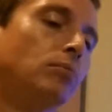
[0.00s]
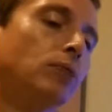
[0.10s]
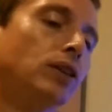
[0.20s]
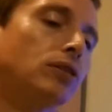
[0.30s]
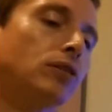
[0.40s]

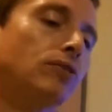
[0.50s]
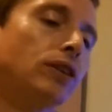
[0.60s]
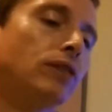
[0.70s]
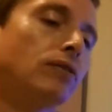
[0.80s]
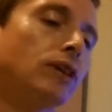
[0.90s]
picked on the
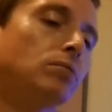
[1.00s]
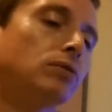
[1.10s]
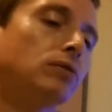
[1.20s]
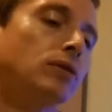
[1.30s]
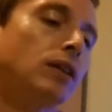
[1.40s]
5th of
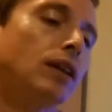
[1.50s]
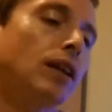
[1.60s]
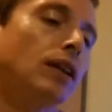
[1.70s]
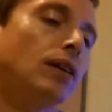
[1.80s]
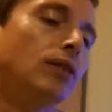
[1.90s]
April,
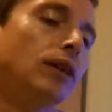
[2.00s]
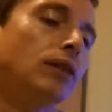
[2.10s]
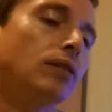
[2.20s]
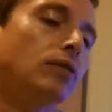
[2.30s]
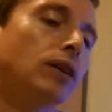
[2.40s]
allowing
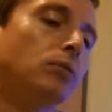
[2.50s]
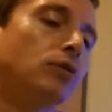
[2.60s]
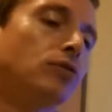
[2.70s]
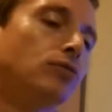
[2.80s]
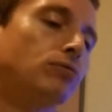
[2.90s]
the
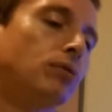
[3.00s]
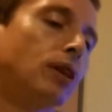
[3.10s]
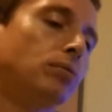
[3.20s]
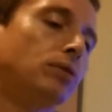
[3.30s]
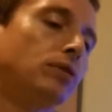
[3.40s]
grapes to
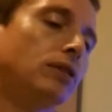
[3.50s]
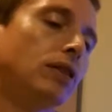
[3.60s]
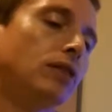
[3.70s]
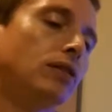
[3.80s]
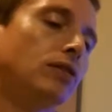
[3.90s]
ripen
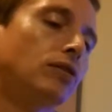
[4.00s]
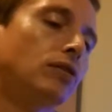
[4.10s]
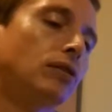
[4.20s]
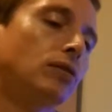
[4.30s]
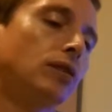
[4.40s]

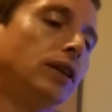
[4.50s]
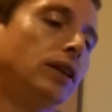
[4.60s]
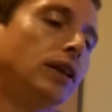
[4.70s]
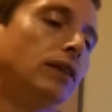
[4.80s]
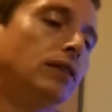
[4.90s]

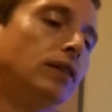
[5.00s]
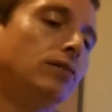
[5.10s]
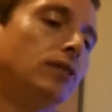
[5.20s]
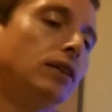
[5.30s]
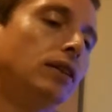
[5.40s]
slowly and
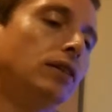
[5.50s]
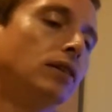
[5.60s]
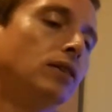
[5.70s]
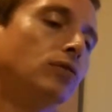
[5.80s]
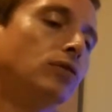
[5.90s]
evenly,
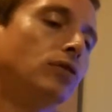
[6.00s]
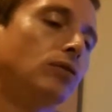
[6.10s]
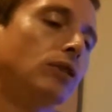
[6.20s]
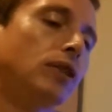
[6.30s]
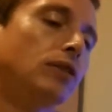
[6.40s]

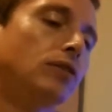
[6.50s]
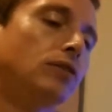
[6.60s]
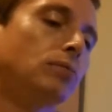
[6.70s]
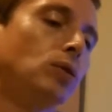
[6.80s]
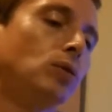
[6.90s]
resulting in a
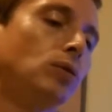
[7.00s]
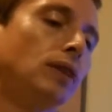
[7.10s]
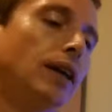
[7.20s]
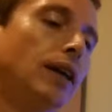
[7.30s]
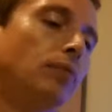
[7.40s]

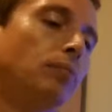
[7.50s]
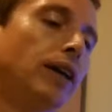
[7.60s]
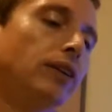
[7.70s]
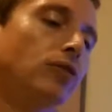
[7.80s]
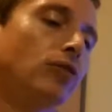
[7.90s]
small
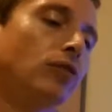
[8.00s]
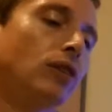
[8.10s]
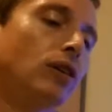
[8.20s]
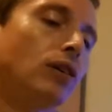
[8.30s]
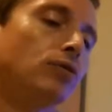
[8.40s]
batch
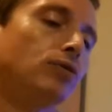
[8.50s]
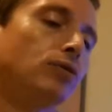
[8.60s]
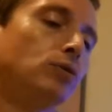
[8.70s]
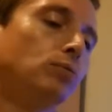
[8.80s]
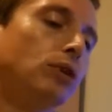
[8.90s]
of
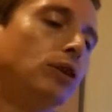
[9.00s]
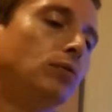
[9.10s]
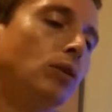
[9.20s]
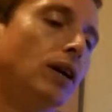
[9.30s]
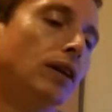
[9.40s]

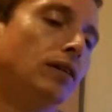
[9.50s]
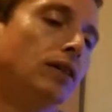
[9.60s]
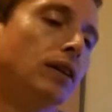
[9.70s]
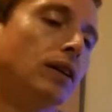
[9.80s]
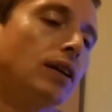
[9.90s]
full-bodied wine,
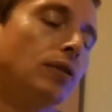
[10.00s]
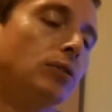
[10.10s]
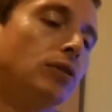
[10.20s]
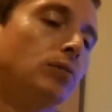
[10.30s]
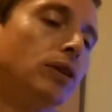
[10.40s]
a
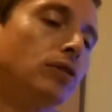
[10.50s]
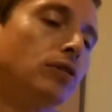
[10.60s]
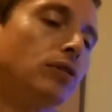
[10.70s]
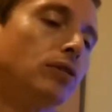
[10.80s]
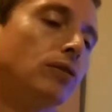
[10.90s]
limited
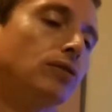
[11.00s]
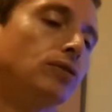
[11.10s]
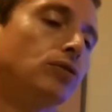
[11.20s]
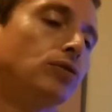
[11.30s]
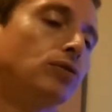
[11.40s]
production of
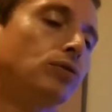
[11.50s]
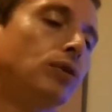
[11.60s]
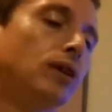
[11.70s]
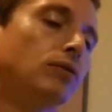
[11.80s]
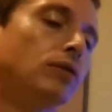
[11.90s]

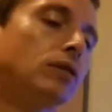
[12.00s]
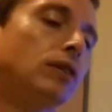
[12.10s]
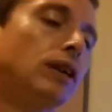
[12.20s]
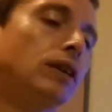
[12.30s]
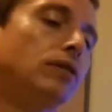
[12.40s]

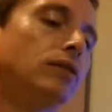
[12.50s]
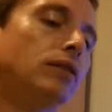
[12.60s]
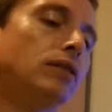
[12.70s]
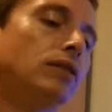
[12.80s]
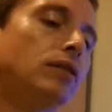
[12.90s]

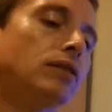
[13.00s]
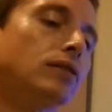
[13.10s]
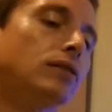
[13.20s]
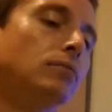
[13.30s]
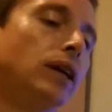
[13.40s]
280
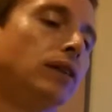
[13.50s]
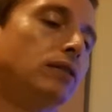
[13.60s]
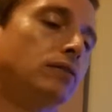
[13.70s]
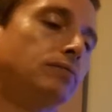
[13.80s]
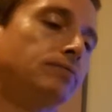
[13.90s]
dozen made.